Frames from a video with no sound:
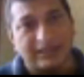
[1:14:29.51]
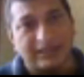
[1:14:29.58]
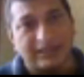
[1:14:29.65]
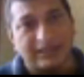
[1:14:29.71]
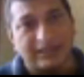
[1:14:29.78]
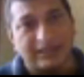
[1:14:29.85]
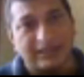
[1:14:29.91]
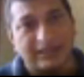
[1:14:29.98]

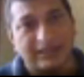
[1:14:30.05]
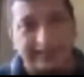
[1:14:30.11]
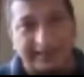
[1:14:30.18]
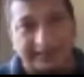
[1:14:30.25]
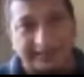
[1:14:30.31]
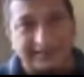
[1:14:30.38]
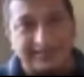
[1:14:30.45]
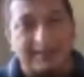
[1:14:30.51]
So these
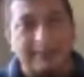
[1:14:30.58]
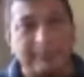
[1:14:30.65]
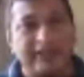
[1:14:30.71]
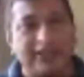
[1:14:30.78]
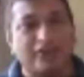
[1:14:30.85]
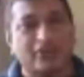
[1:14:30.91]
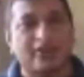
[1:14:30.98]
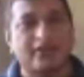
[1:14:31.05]

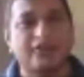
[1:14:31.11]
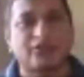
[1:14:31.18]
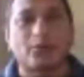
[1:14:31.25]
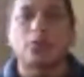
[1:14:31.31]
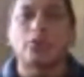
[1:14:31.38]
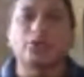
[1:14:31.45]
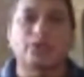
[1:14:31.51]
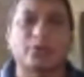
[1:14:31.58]
examinations
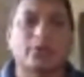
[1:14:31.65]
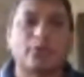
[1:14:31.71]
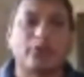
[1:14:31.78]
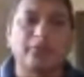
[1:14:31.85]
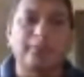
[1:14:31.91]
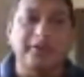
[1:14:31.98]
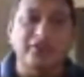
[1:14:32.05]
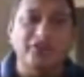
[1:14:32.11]
also
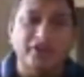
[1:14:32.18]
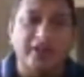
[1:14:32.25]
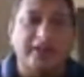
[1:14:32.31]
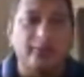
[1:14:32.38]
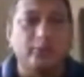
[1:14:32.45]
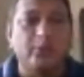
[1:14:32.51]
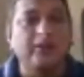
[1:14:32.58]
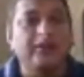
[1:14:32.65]
could be
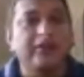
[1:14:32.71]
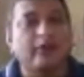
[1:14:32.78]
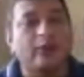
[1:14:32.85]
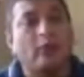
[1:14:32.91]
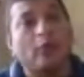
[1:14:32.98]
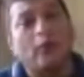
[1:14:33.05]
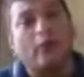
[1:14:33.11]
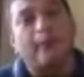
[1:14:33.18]
scheduled
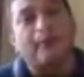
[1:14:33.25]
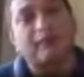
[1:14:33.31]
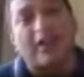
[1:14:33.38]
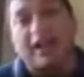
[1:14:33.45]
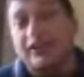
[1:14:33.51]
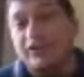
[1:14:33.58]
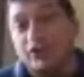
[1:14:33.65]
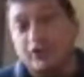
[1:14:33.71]
or
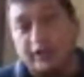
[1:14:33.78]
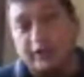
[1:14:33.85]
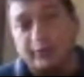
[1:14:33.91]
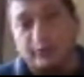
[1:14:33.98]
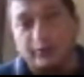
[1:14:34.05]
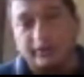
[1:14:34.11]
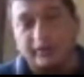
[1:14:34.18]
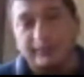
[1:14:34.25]

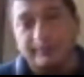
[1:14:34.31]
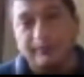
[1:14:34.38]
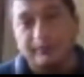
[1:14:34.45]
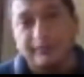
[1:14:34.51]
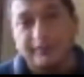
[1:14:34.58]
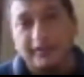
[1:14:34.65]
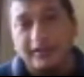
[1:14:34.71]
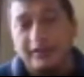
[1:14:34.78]
unscheduled.
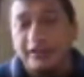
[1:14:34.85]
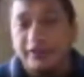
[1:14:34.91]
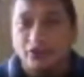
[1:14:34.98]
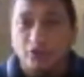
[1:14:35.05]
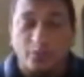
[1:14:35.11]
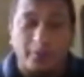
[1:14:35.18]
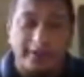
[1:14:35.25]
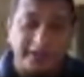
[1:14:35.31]

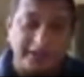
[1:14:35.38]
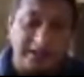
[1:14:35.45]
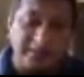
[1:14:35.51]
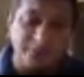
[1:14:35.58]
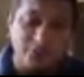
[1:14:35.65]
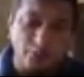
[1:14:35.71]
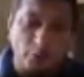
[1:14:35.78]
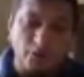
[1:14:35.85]
So when it
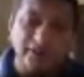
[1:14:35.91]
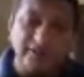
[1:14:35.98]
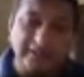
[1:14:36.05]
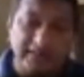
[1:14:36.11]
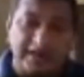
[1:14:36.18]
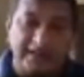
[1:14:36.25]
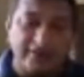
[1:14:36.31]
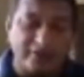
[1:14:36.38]
comes to
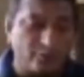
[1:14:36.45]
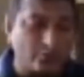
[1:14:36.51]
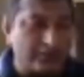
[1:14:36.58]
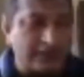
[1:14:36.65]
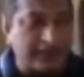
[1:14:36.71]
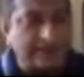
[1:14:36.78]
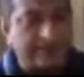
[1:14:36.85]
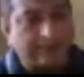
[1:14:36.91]
on-site, you
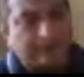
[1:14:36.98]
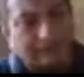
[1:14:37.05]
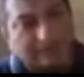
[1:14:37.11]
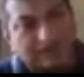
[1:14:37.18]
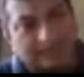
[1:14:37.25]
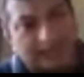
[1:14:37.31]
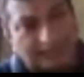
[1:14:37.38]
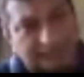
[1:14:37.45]
see
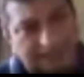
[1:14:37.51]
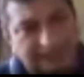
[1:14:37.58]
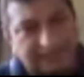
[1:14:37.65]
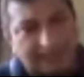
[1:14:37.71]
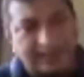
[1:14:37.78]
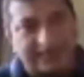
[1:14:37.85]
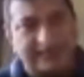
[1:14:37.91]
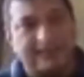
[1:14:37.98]
there's a
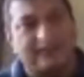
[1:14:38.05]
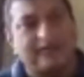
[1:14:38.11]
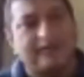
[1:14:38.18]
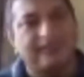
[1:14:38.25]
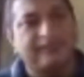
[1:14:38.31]
cycle.